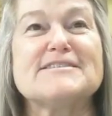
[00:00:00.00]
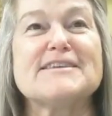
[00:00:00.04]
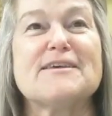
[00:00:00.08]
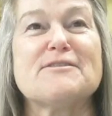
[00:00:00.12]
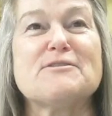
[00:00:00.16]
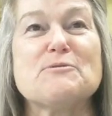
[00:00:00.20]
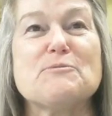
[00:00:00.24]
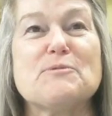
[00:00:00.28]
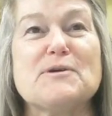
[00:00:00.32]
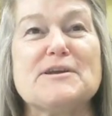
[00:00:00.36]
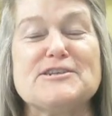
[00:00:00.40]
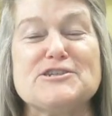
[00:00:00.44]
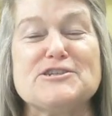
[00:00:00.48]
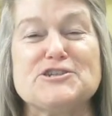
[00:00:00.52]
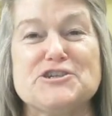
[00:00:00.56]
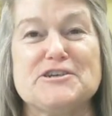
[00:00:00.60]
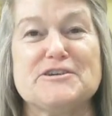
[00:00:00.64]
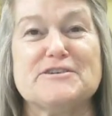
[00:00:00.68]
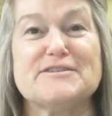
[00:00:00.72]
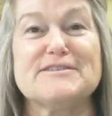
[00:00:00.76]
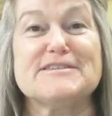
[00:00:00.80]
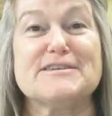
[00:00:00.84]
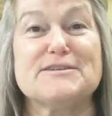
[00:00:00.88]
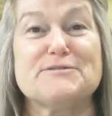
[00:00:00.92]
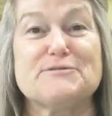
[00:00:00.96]
on the
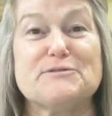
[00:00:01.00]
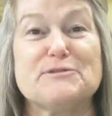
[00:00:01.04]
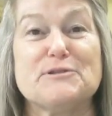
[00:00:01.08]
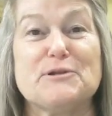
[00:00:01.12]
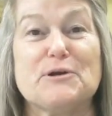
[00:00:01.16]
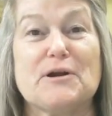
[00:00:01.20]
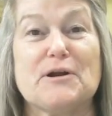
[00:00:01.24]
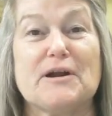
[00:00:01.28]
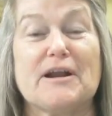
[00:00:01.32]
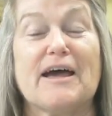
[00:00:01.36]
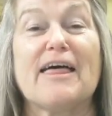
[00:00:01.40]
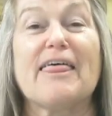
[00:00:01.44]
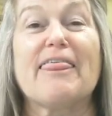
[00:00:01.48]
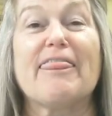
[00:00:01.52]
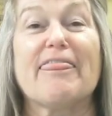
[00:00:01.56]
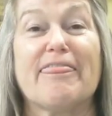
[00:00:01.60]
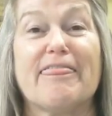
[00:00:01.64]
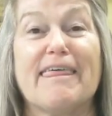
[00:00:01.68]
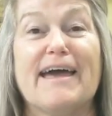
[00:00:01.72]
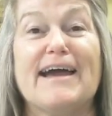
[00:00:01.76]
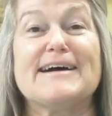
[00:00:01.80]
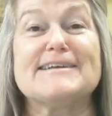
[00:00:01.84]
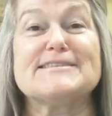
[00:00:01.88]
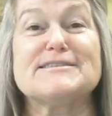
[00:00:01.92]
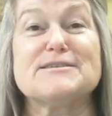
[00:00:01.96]
windshields in Florida.
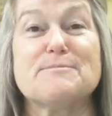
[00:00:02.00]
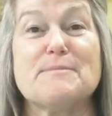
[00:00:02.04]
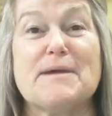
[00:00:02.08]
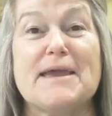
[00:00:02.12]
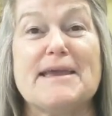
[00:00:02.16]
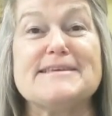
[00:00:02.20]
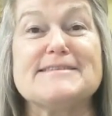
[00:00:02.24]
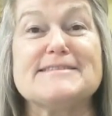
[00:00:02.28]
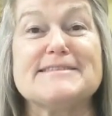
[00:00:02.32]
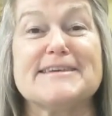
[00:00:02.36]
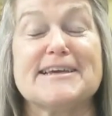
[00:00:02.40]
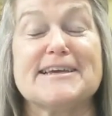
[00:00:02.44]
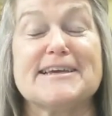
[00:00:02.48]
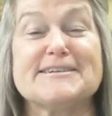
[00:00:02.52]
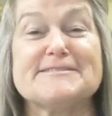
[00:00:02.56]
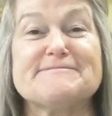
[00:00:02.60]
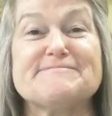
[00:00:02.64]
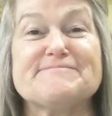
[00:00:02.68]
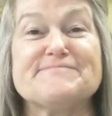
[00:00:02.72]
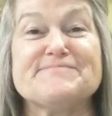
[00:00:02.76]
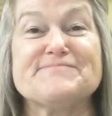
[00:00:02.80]
That's amazing.